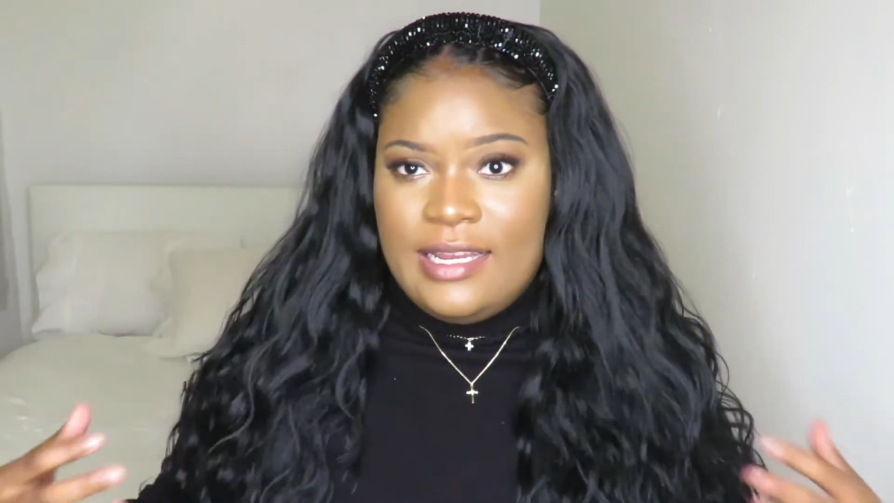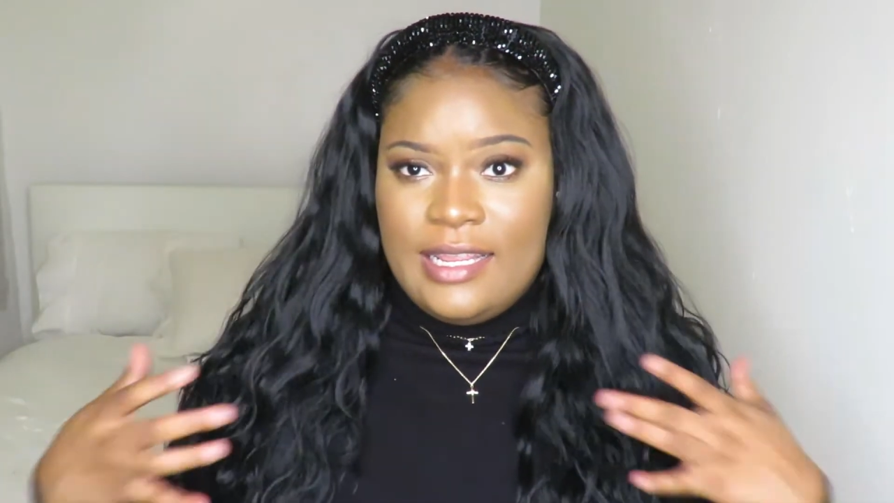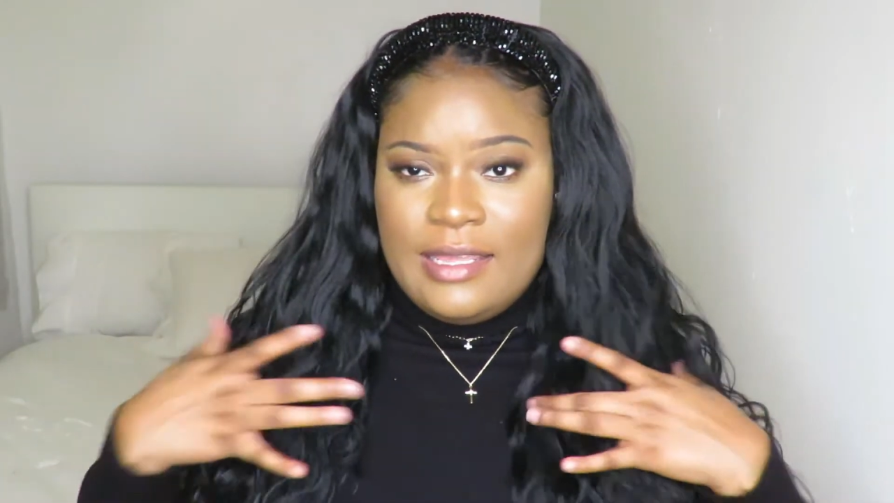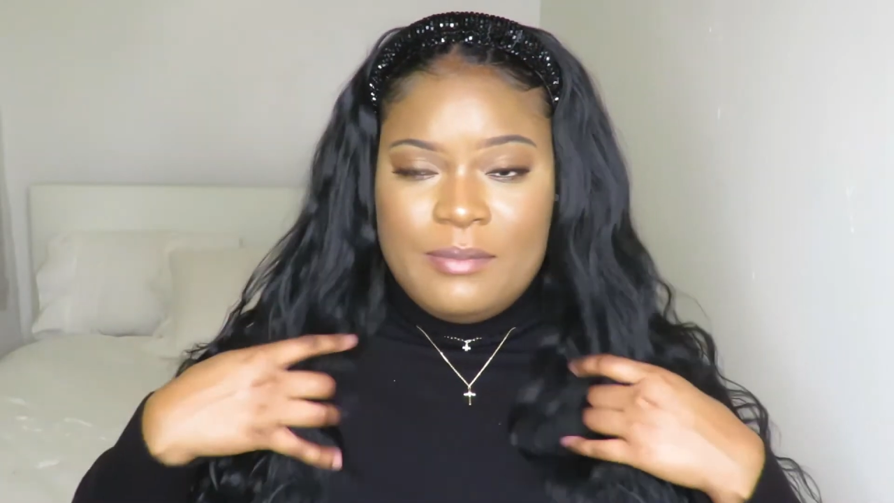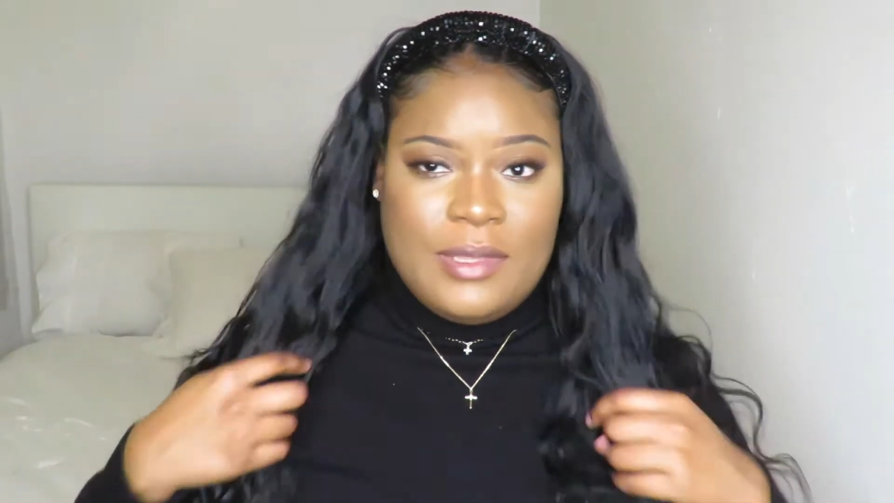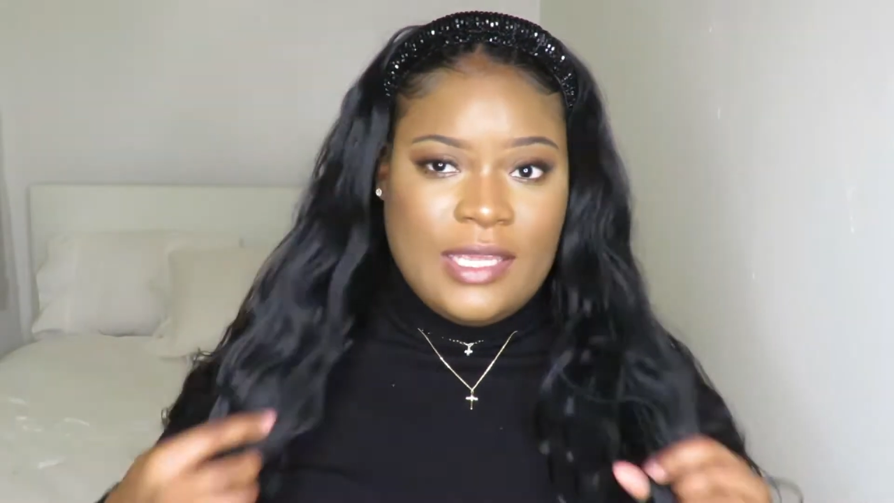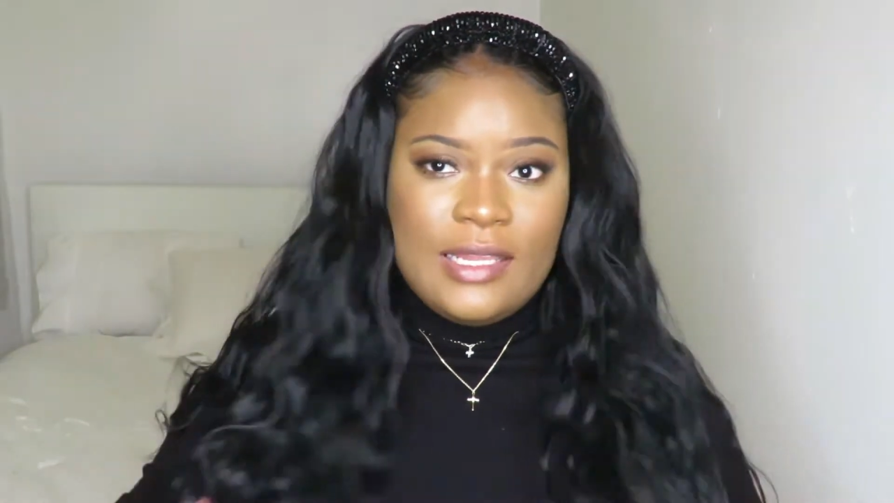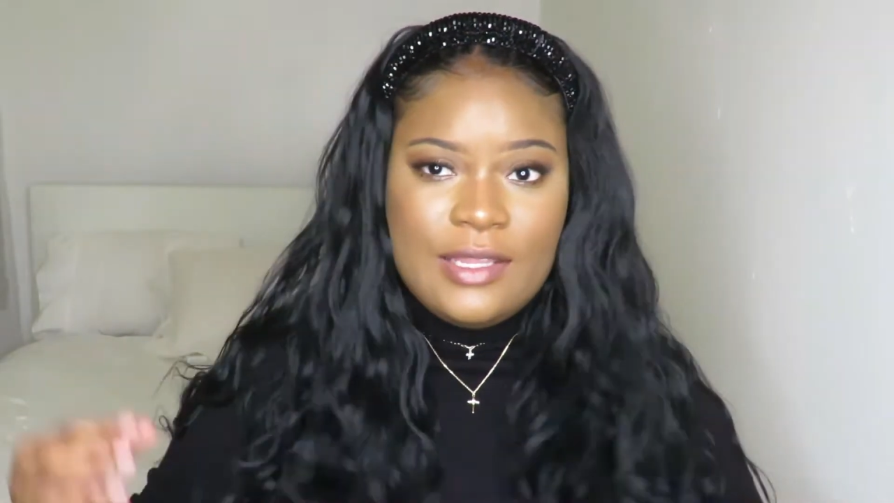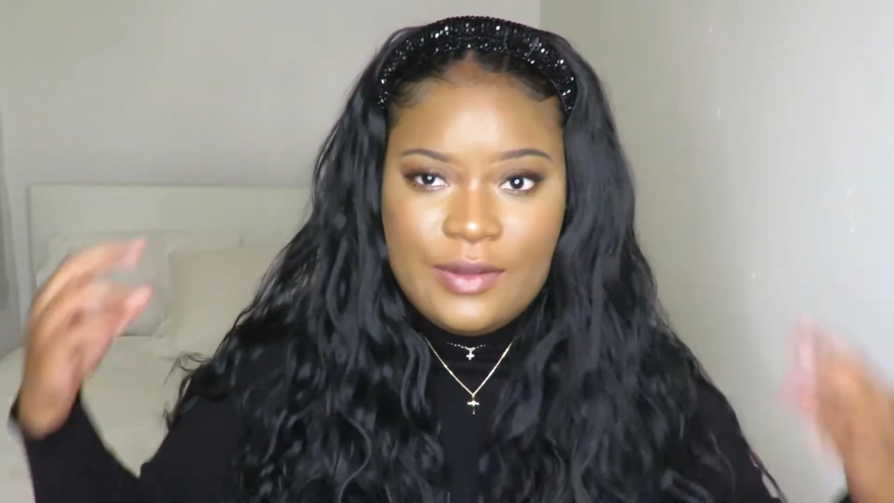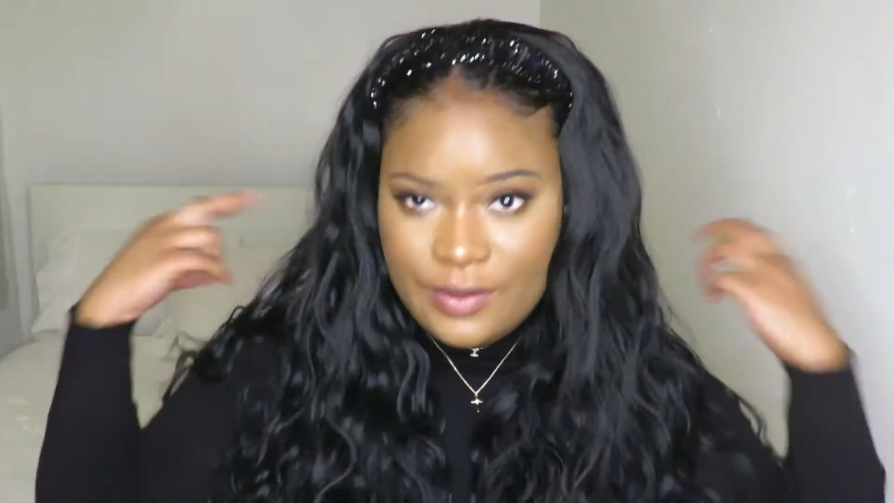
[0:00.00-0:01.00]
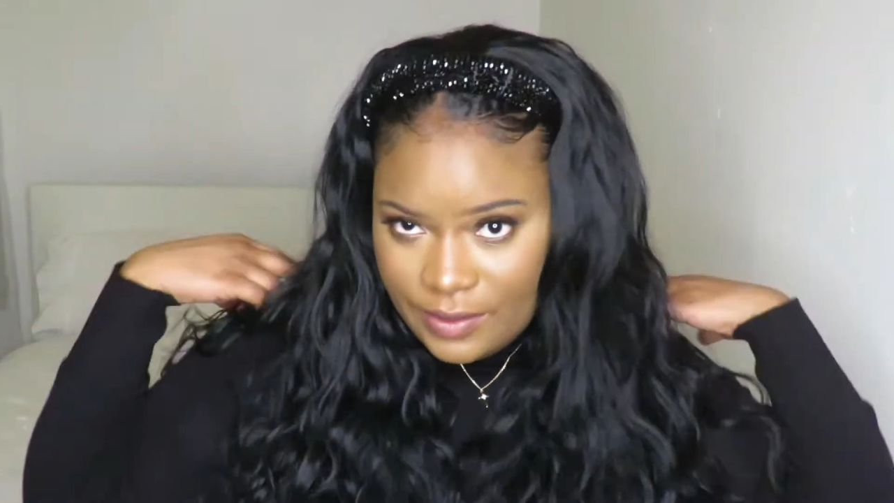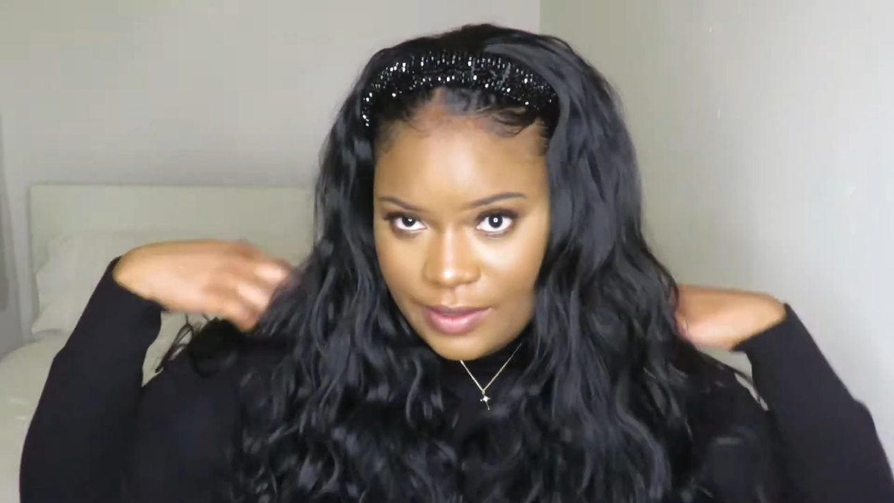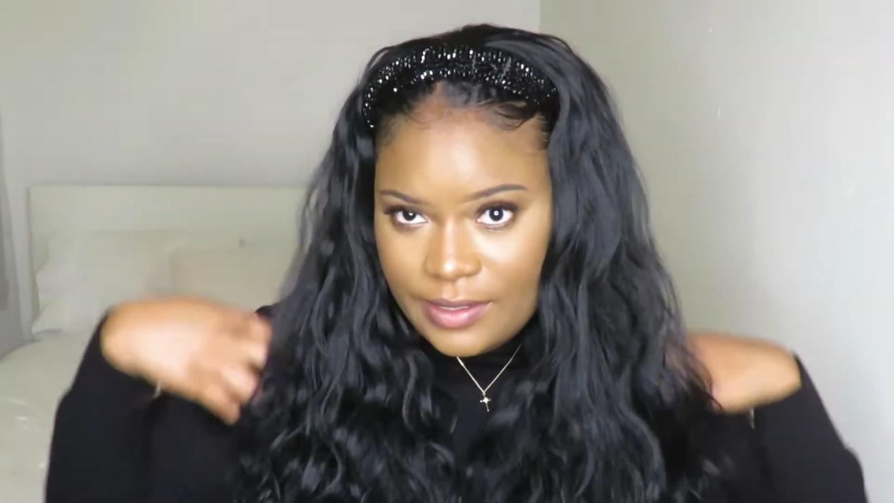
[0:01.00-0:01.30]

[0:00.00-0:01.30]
It could be a little